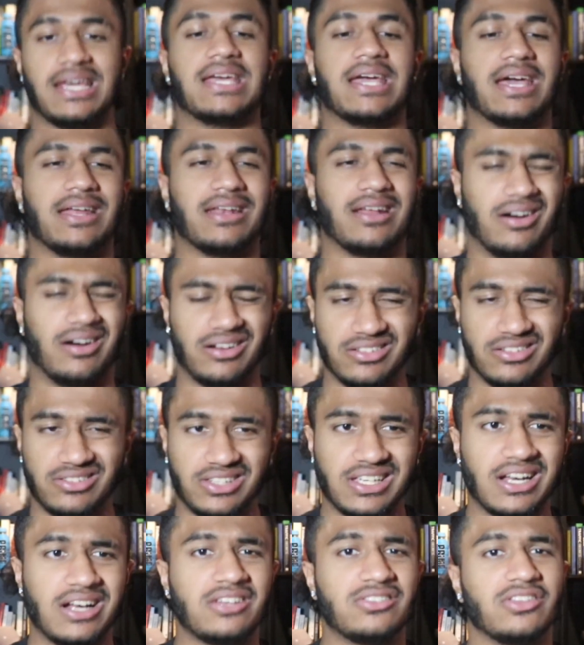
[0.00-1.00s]
And honestly,
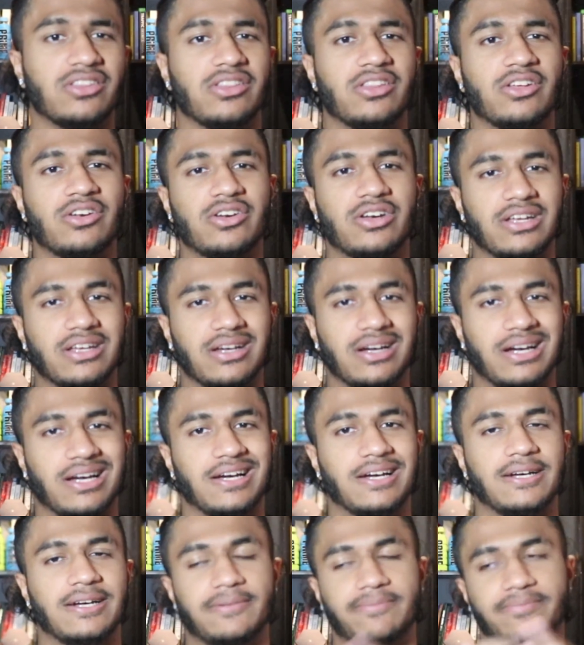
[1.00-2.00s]
guys, there
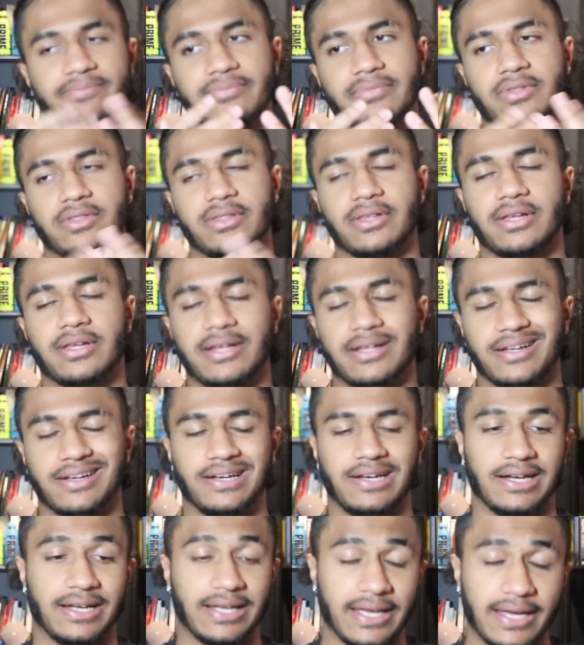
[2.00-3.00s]

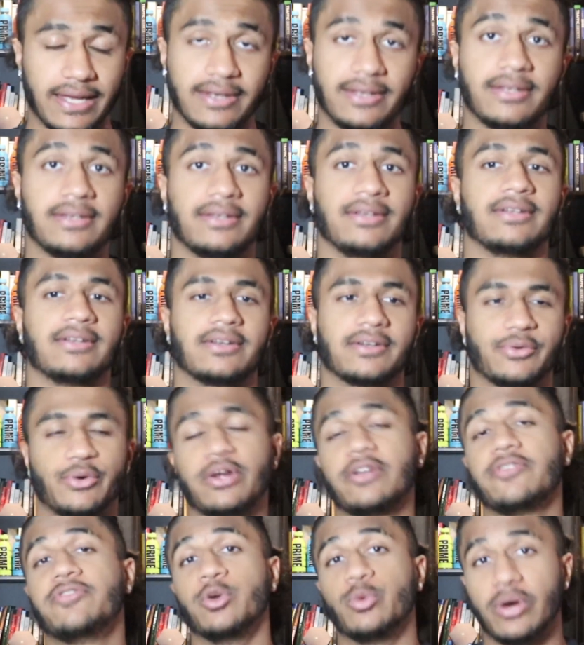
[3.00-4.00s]
again, quite a
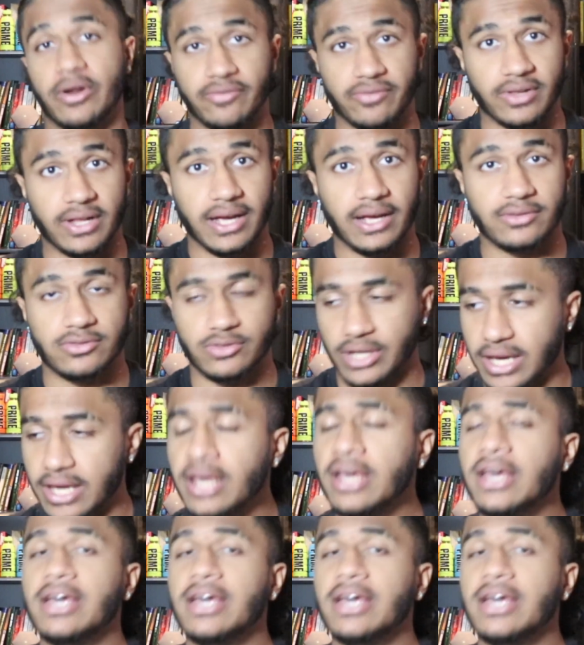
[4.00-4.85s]
few red flags. Okay,